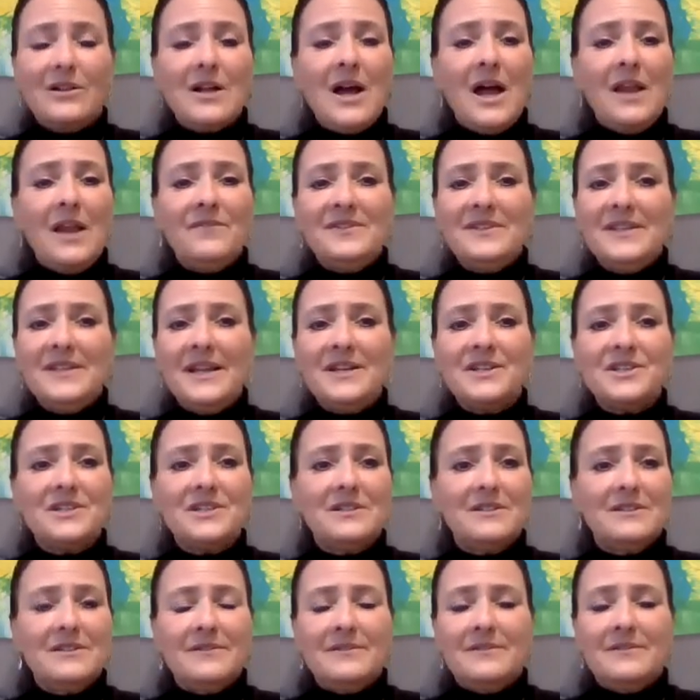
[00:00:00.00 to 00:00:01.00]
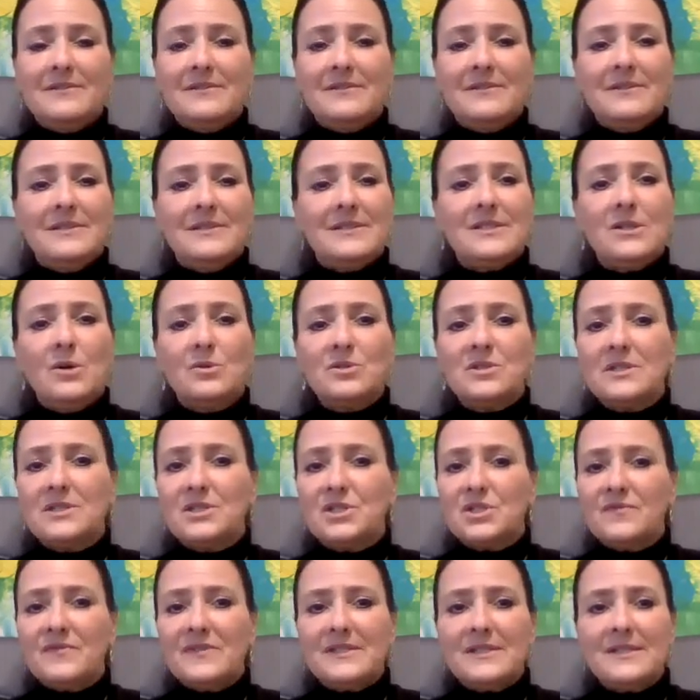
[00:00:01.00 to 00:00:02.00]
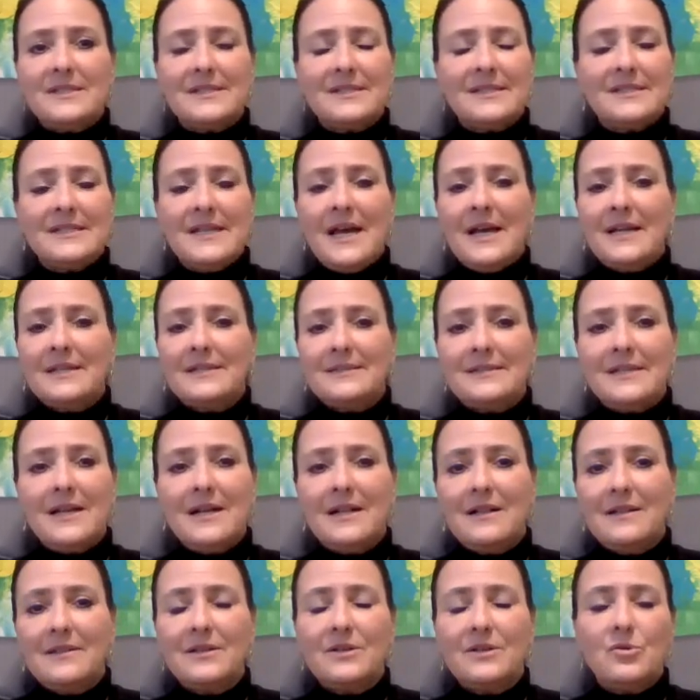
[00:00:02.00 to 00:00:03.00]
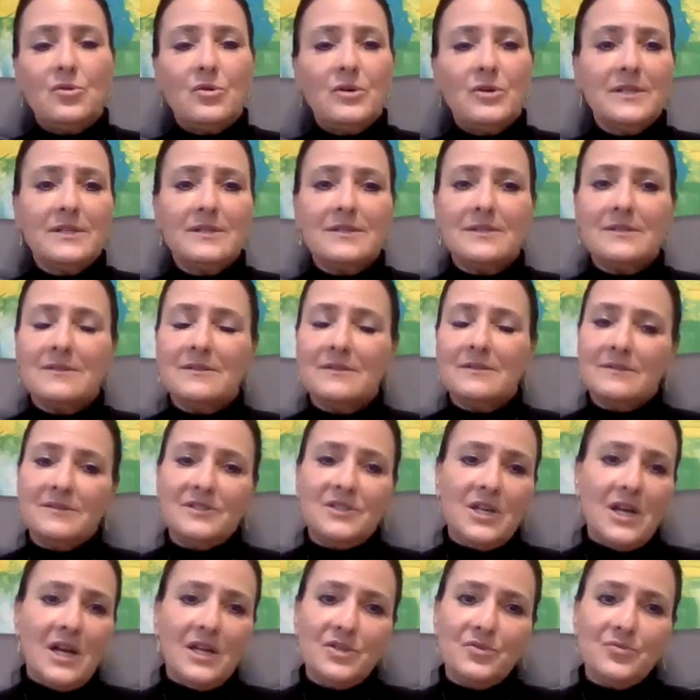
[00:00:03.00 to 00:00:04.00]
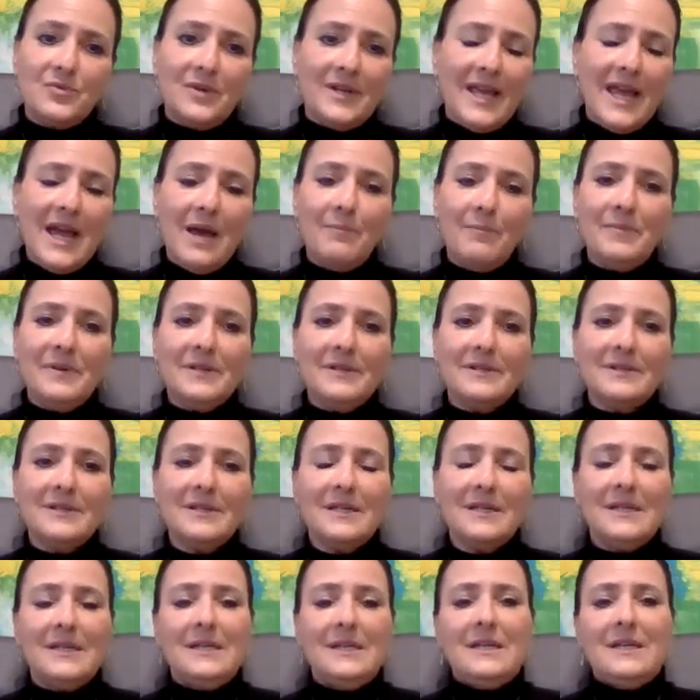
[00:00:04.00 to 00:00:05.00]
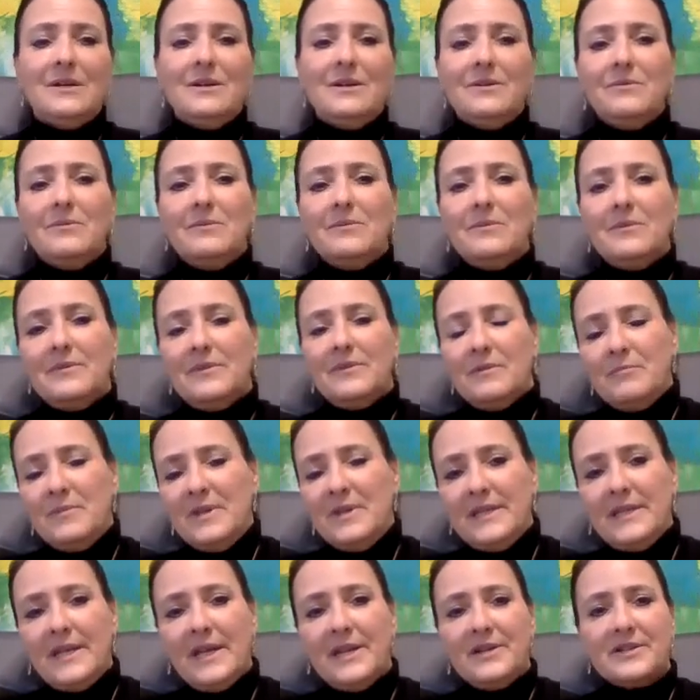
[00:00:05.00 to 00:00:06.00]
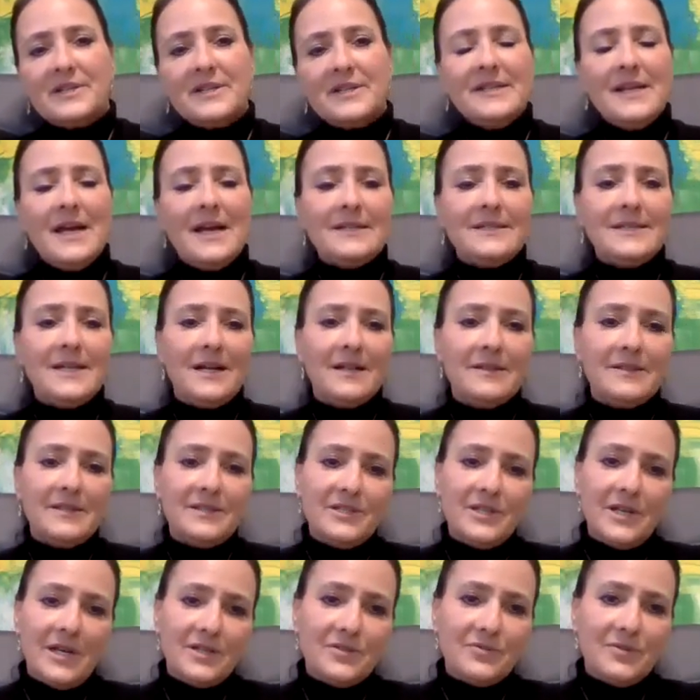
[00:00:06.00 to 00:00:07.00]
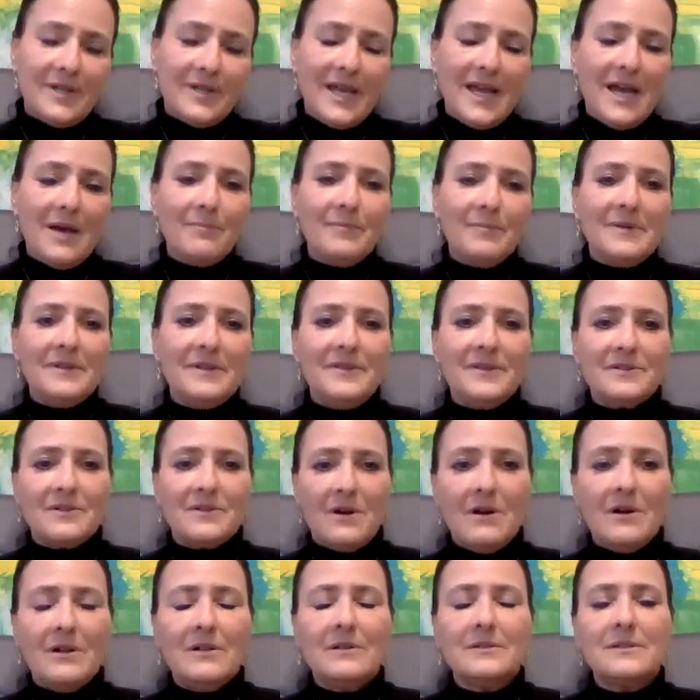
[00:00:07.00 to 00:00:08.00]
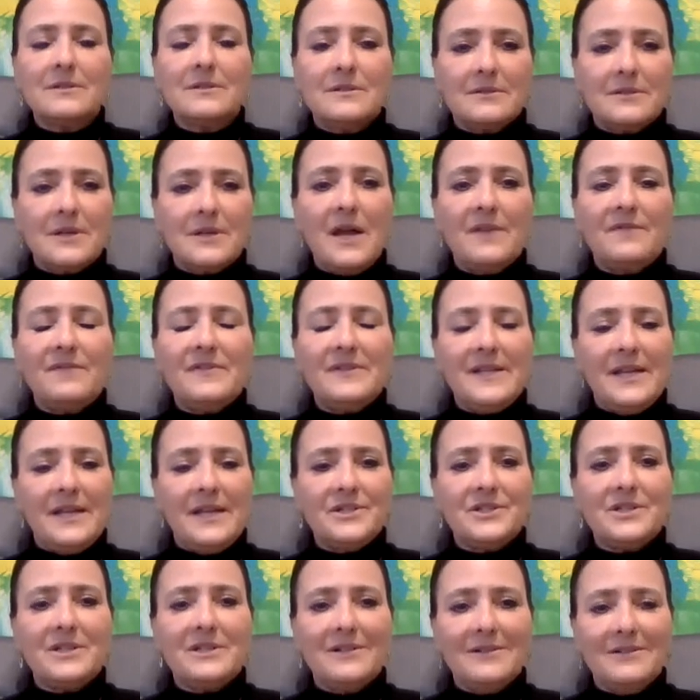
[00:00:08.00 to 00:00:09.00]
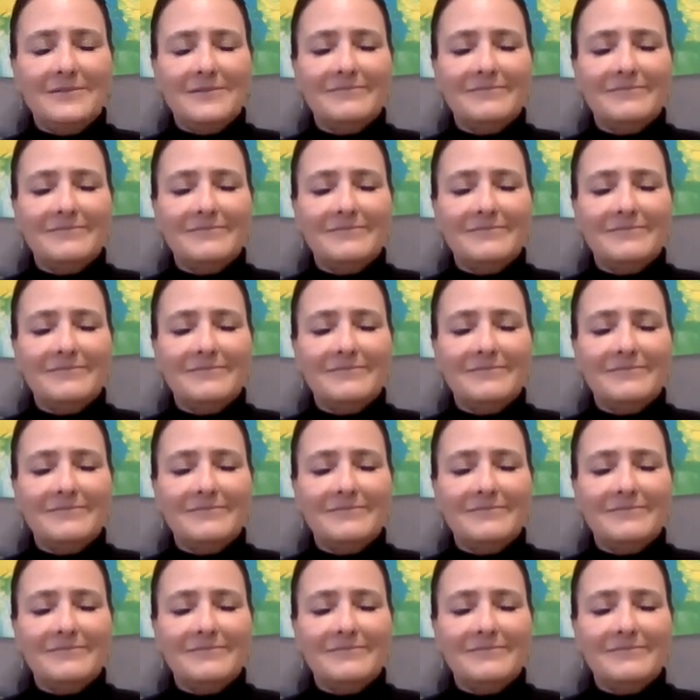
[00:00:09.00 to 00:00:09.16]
All confidential. The social services cannot tell the court judge what happened. The mediator cannot tell the judge what happened. They're all confidential.